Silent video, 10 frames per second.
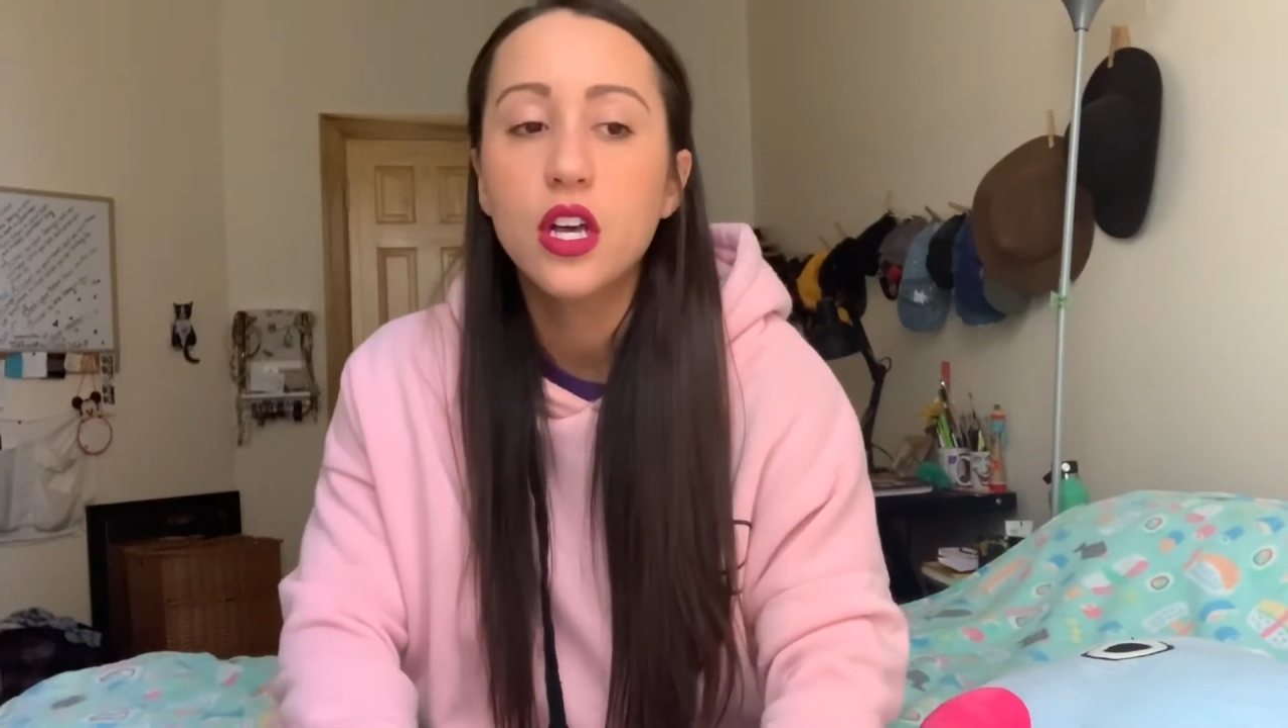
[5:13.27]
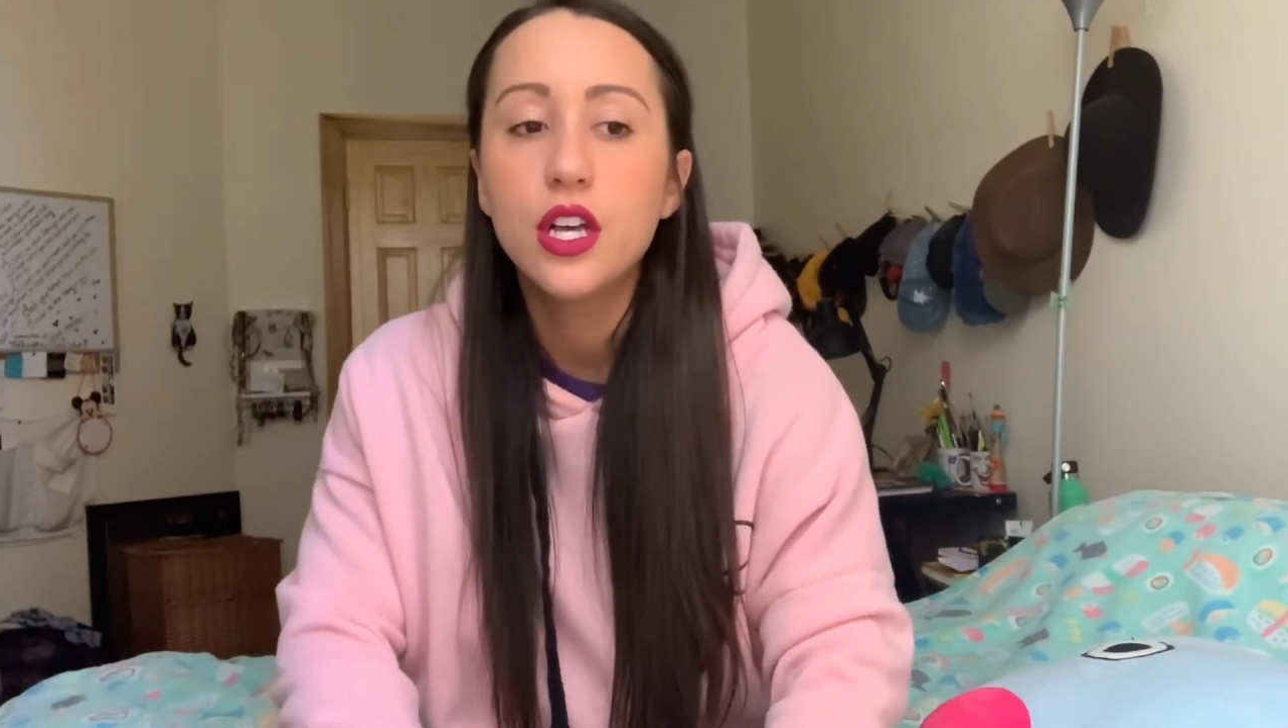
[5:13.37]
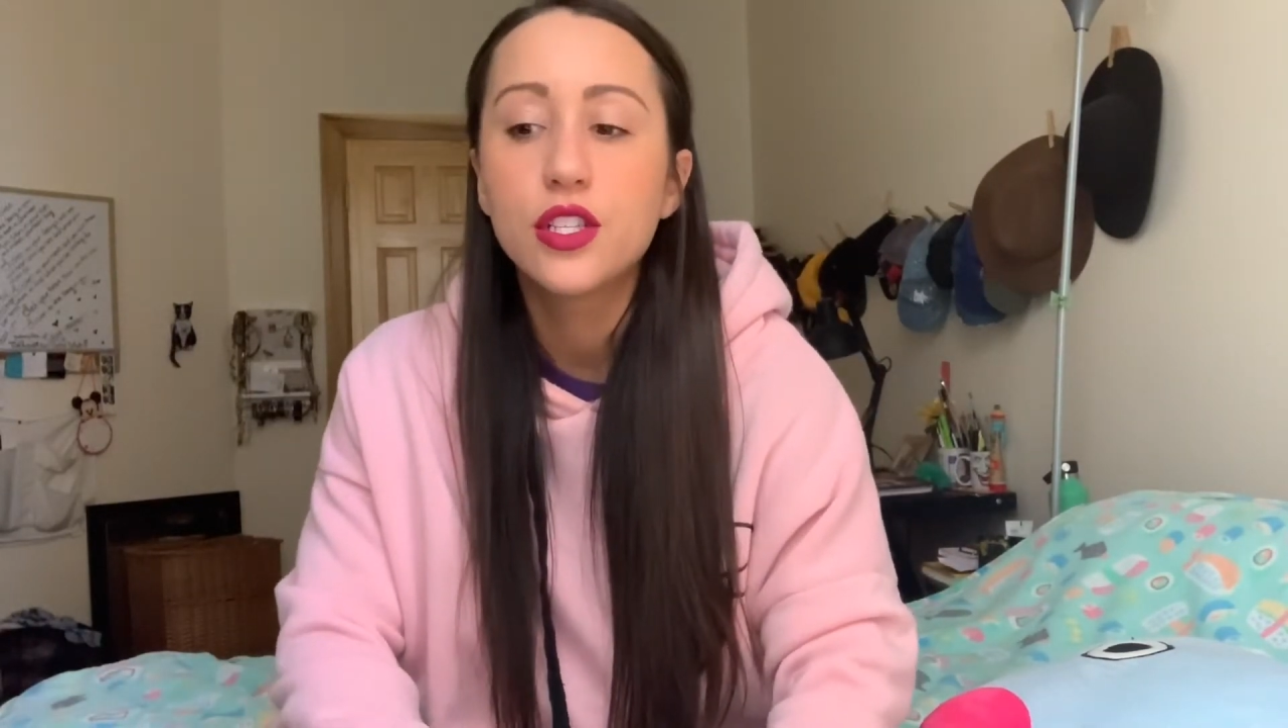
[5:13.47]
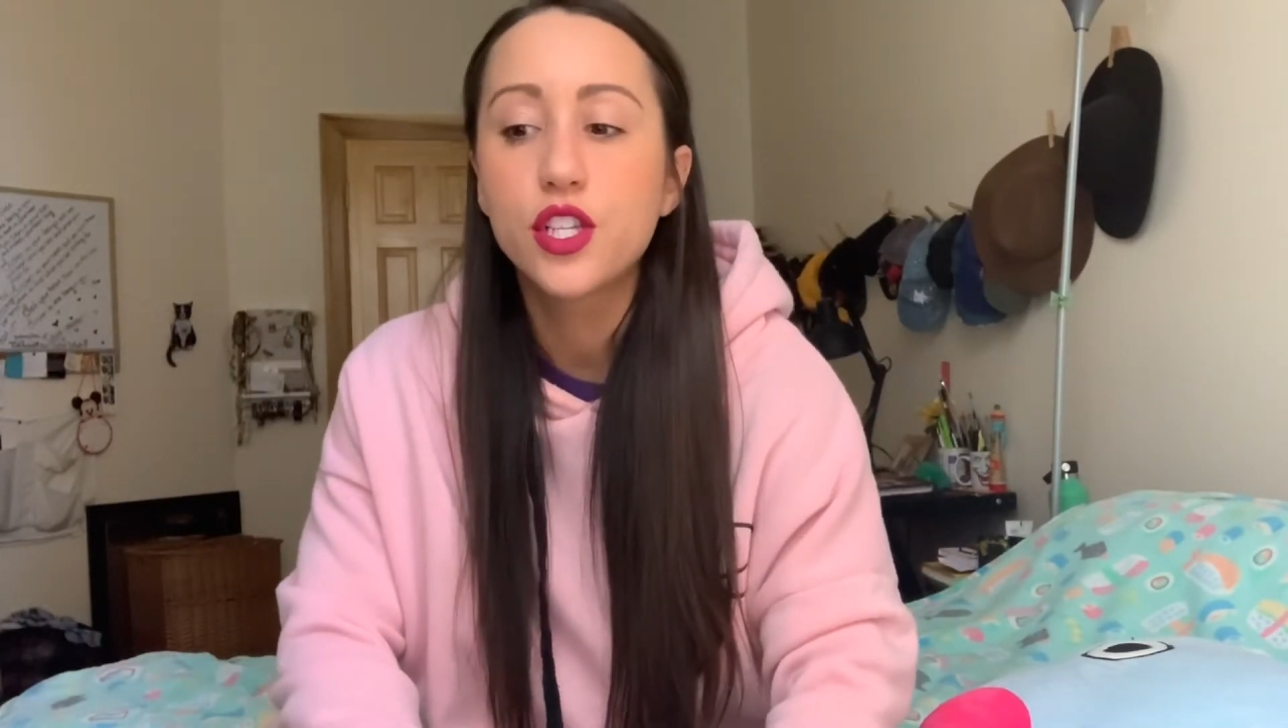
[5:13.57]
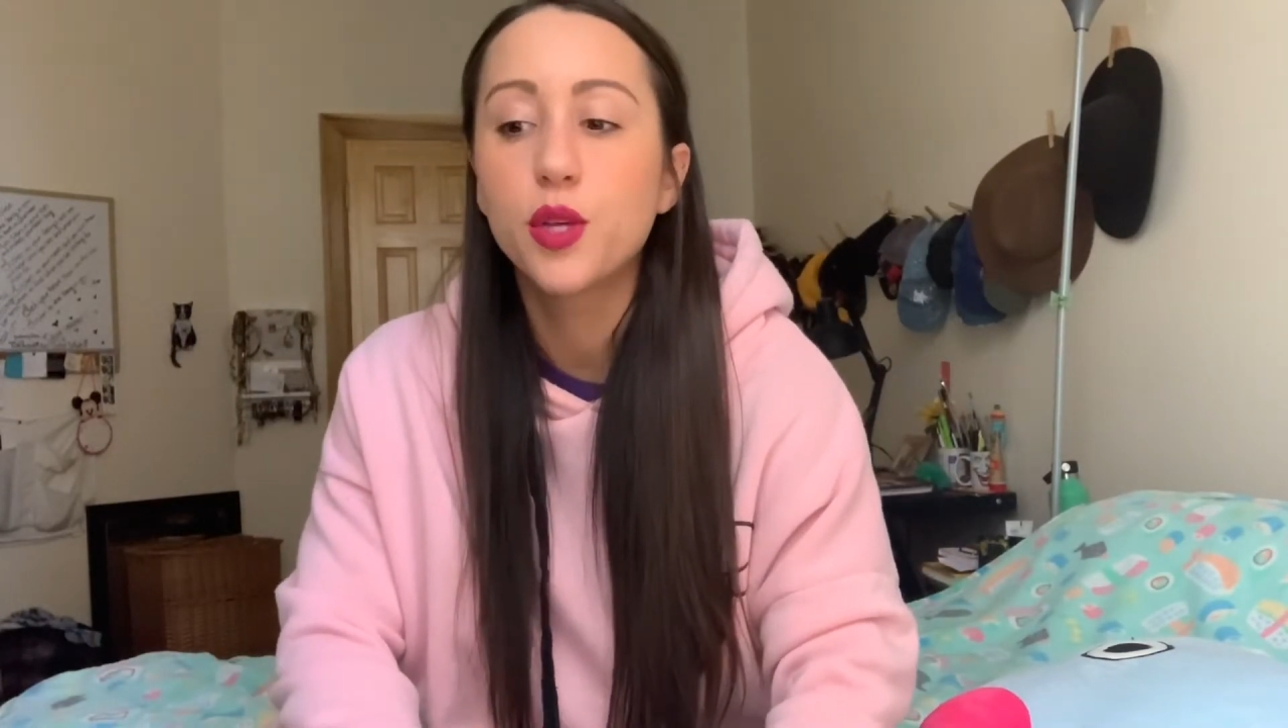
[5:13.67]

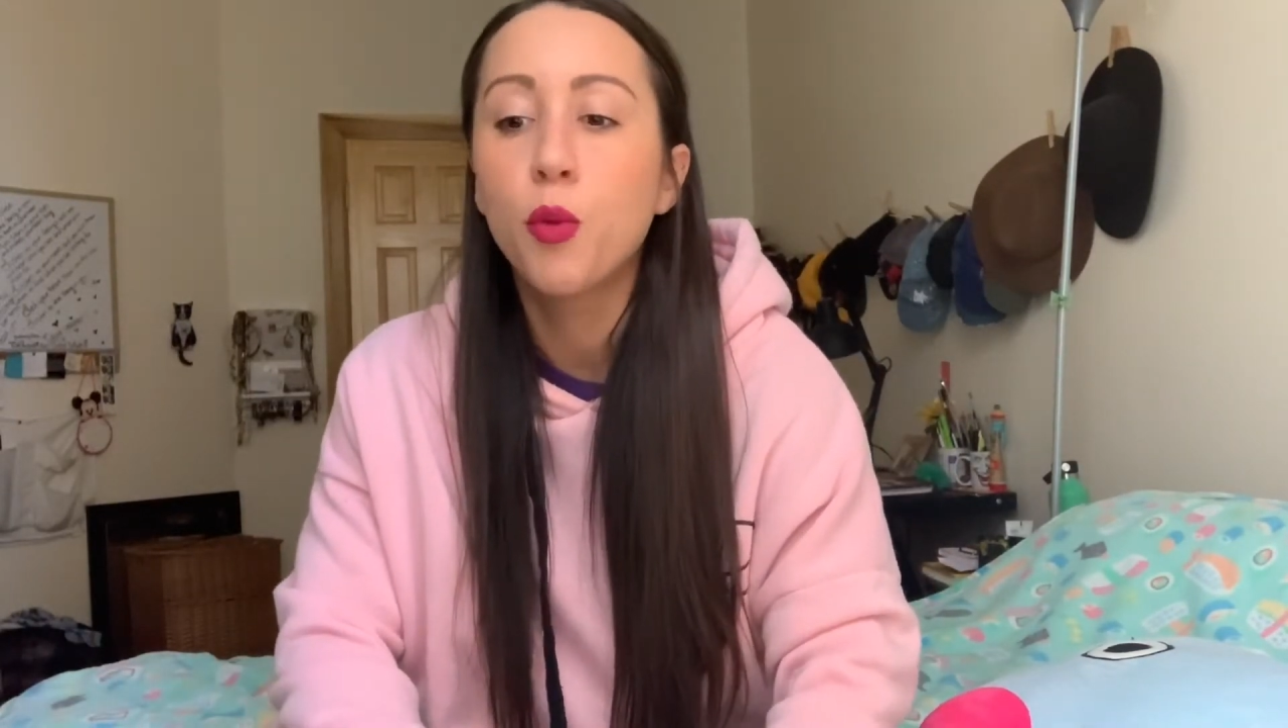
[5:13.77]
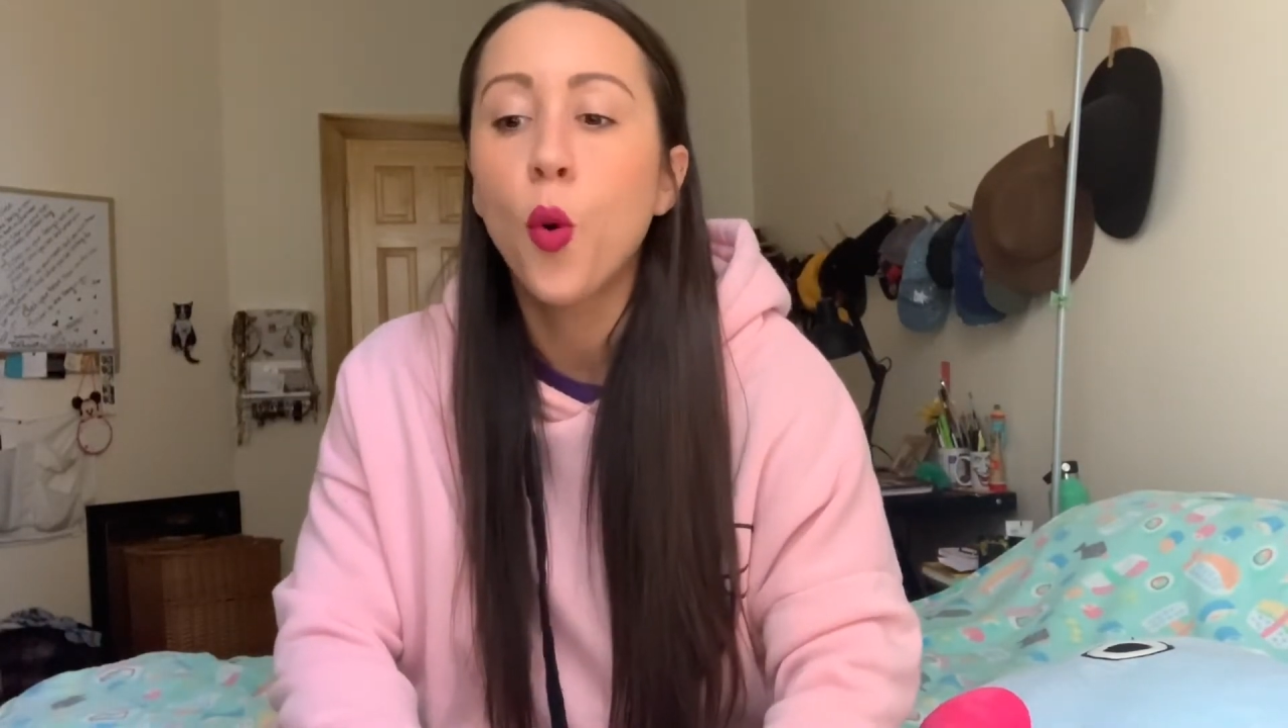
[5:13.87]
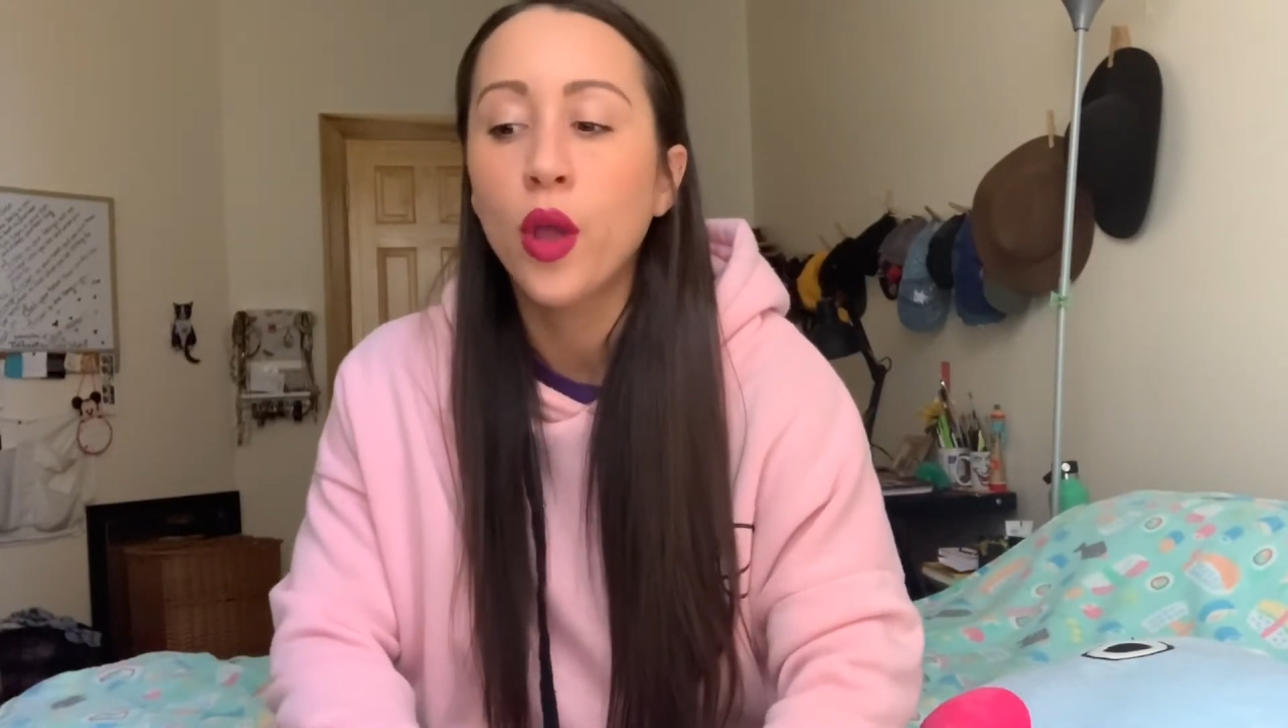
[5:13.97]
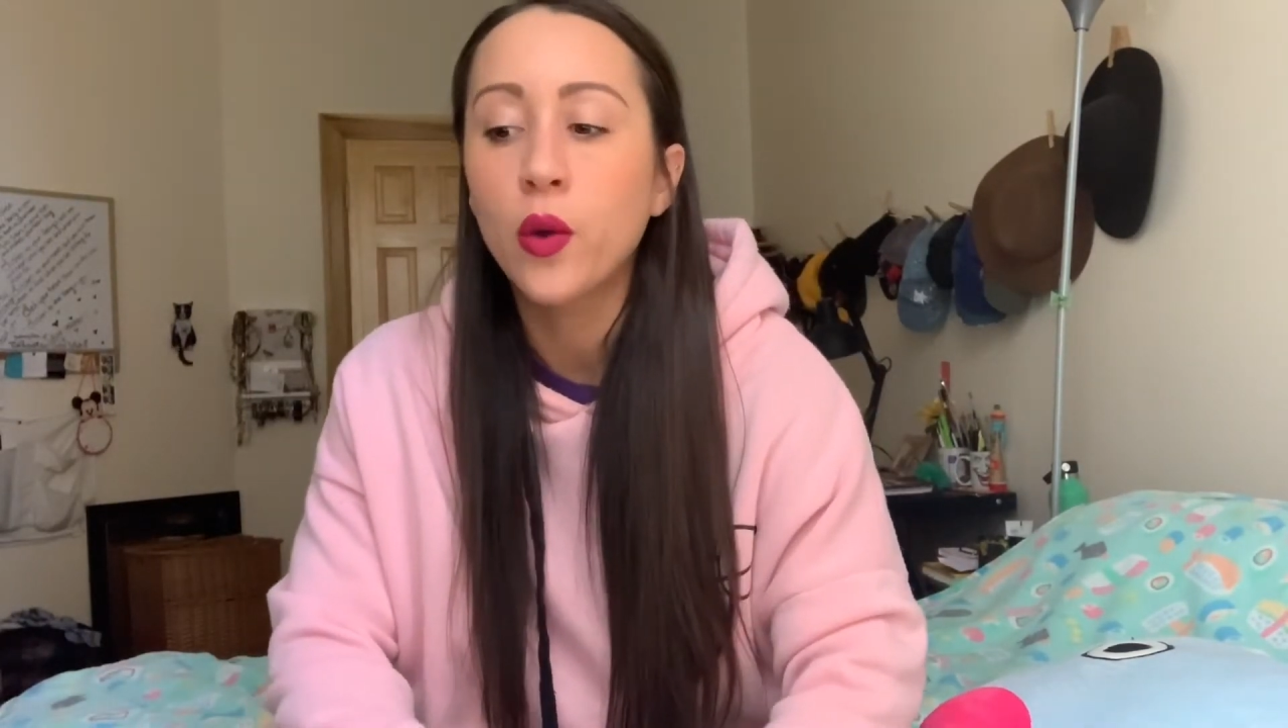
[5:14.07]
to the point